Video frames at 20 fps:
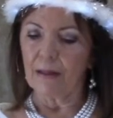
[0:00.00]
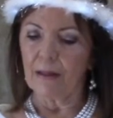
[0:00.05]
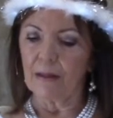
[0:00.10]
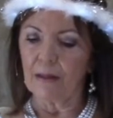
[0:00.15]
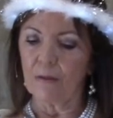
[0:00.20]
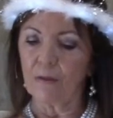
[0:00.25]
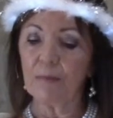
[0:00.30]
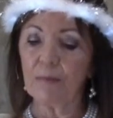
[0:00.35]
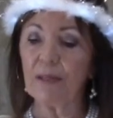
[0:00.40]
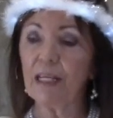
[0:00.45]

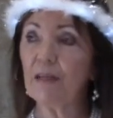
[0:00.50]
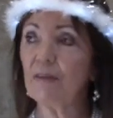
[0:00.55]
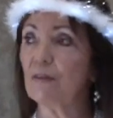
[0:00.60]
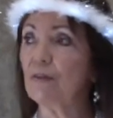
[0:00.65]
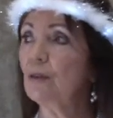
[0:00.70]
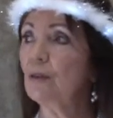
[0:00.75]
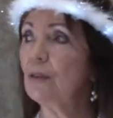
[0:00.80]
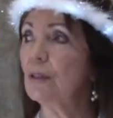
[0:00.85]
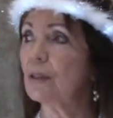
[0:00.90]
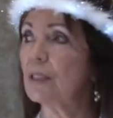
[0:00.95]
We may have
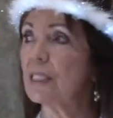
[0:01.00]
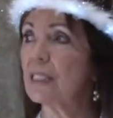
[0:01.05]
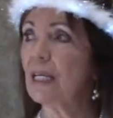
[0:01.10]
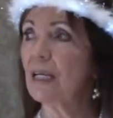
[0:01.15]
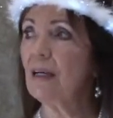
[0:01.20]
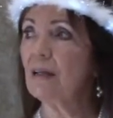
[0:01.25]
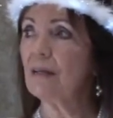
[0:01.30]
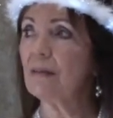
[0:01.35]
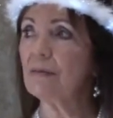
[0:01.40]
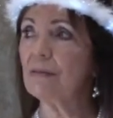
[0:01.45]
fooled
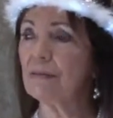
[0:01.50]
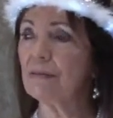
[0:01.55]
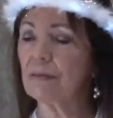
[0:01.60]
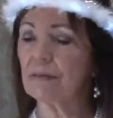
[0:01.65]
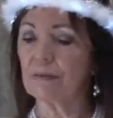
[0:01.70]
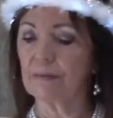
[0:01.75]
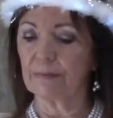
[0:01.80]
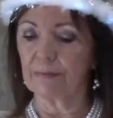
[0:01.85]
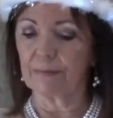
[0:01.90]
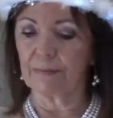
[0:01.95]
ourselves
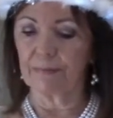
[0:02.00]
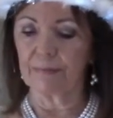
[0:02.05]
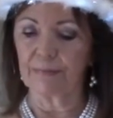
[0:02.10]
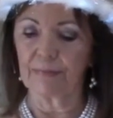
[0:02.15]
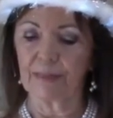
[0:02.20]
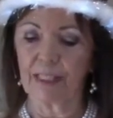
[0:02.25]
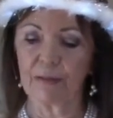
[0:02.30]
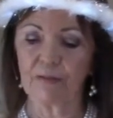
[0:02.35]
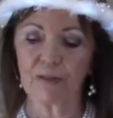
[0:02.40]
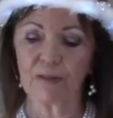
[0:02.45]

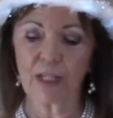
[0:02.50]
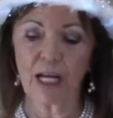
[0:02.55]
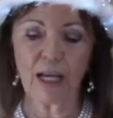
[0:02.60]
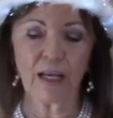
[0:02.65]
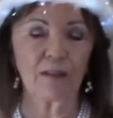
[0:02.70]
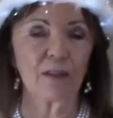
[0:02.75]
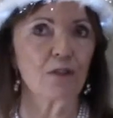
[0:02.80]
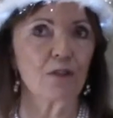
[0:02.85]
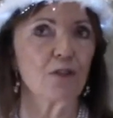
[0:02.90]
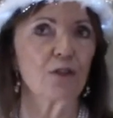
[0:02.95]
and
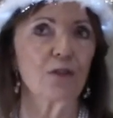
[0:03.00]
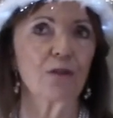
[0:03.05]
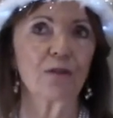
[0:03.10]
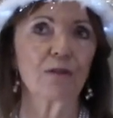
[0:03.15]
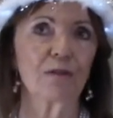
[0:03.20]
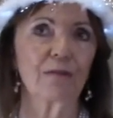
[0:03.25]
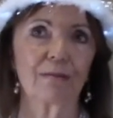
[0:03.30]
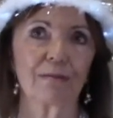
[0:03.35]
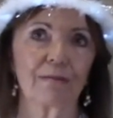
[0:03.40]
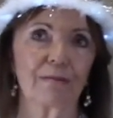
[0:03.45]
forgotten the
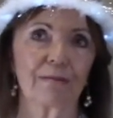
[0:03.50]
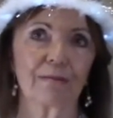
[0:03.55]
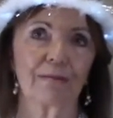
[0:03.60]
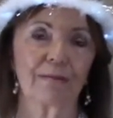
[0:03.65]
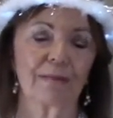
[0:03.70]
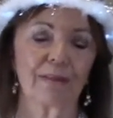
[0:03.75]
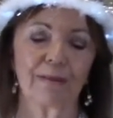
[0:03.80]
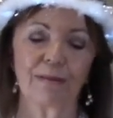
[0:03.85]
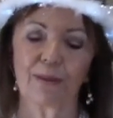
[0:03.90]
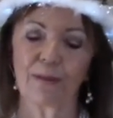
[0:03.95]
truth
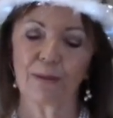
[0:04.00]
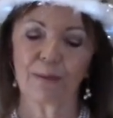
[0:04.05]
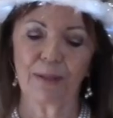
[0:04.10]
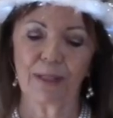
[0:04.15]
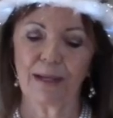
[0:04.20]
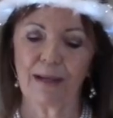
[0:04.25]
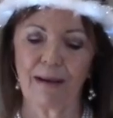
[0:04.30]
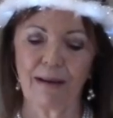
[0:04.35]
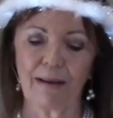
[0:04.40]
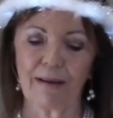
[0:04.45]
of who we
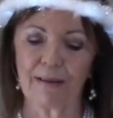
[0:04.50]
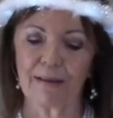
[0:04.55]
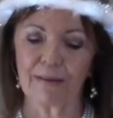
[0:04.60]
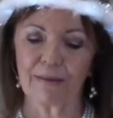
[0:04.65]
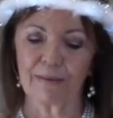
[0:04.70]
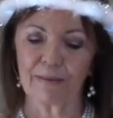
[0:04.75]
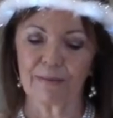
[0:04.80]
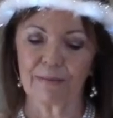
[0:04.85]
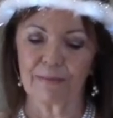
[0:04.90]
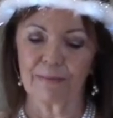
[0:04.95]
are,
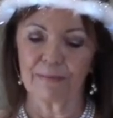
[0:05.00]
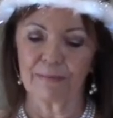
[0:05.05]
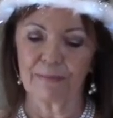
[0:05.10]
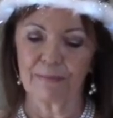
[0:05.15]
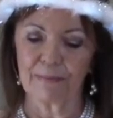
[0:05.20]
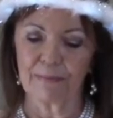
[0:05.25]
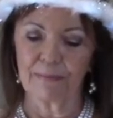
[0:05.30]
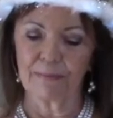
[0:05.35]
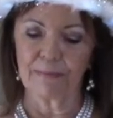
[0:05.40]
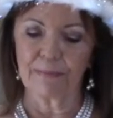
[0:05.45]

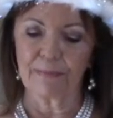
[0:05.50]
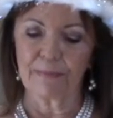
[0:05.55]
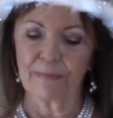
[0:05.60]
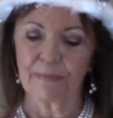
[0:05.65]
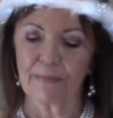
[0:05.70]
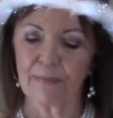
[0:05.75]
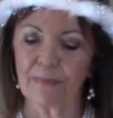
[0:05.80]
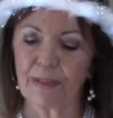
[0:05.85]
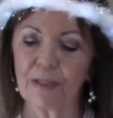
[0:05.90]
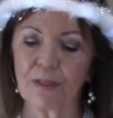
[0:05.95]

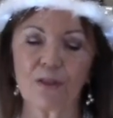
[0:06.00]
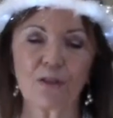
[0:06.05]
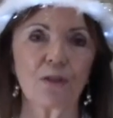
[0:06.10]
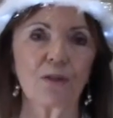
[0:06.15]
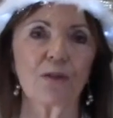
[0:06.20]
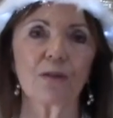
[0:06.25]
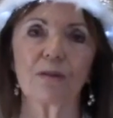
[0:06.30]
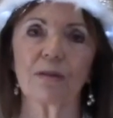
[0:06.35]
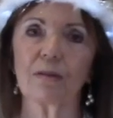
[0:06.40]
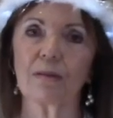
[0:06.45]
but the
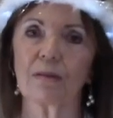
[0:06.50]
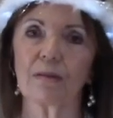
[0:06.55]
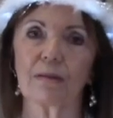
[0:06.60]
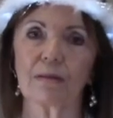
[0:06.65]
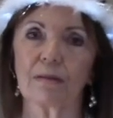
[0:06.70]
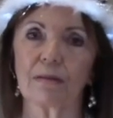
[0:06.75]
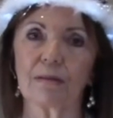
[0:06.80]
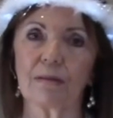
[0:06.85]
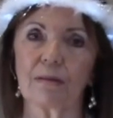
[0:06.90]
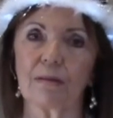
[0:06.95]
truth
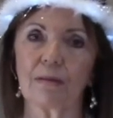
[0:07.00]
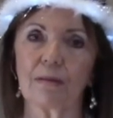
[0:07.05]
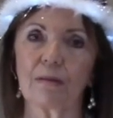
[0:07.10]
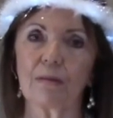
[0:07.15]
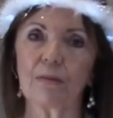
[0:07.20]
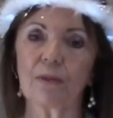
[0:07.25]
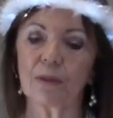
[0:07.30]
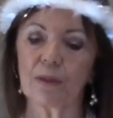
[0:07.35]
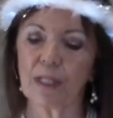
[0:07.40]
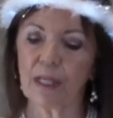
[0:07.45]

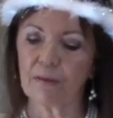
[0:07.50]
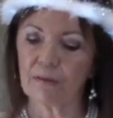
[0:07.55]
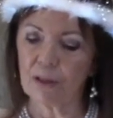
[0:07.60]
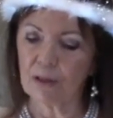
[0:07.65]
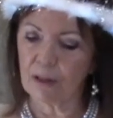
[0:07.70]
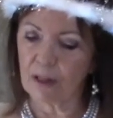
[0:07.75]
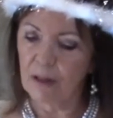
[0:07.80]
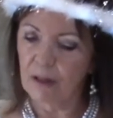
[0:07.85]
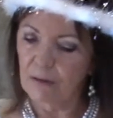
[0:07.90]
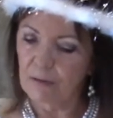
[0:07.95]
will
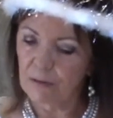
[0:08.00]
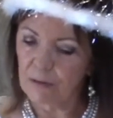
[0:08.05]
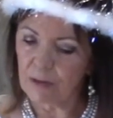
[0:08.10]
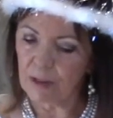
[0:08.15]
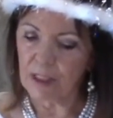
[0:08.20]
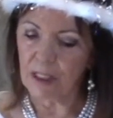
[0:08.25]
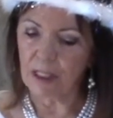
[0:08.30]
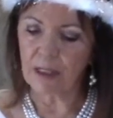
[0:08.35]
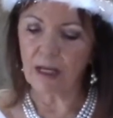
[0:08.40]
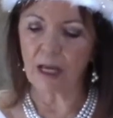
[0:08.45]
never
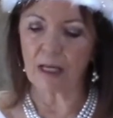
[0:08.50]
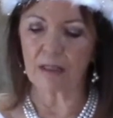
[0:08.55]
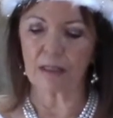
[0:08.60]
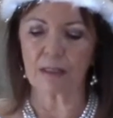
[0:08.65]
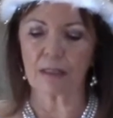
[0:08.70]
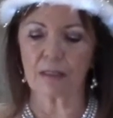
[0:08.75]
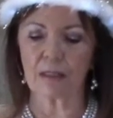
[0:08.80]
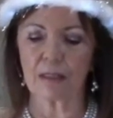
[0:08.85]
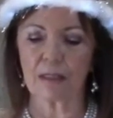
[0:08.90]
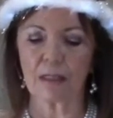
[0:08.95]
forget
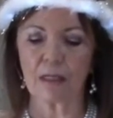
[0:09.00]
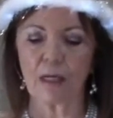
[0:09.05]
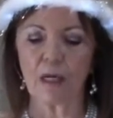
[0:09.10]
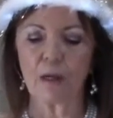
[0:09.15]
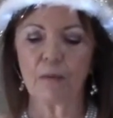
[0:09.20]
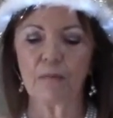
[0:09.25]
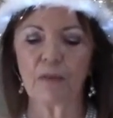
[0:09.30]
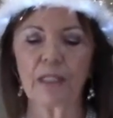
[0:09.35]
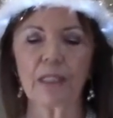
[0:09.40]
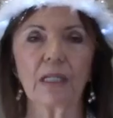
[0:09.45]
us
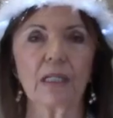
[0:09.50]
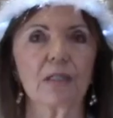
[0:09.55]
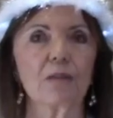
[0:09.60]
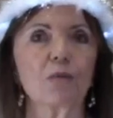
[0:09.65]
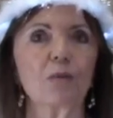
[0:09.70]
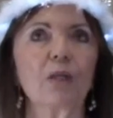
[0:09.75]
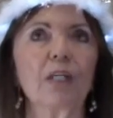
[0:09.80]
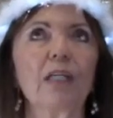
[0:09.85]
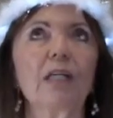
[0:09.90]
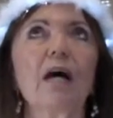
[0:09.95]
because
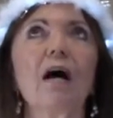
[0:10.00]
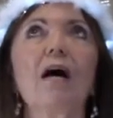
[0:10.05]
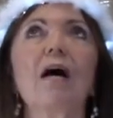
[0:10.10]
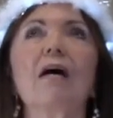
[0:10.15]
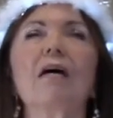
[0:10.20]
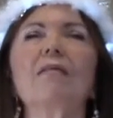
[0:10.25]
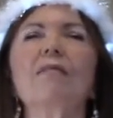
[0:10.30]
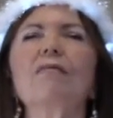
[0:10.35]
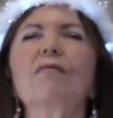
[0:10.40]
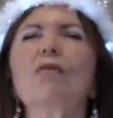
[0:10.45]
we
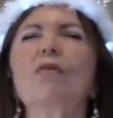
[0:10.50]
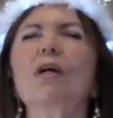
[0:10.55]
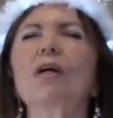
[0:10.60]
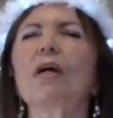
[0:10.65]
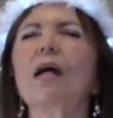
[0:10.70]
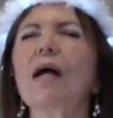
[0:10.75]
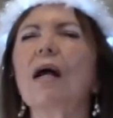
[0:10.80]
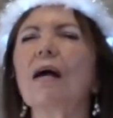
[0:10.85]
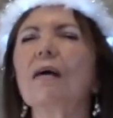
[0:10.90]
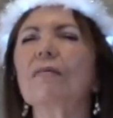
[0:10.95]
are
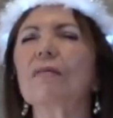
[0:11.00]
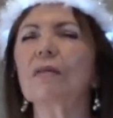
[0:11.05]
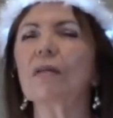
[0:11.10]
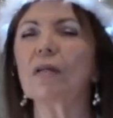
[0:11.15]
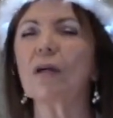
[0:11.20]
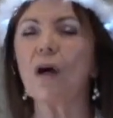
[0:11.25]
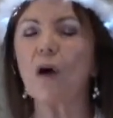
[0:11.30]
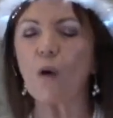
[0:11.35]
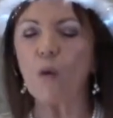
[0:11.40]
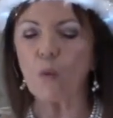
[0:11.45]

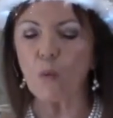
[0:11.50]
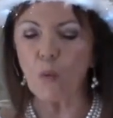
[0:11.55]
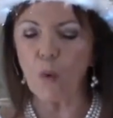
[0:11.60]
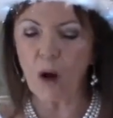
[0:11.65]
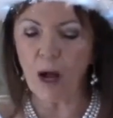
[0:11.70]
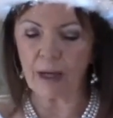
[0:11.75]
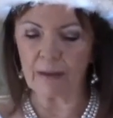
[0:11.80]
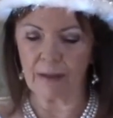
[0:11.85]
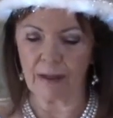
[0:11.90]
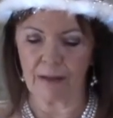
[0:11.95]
forever one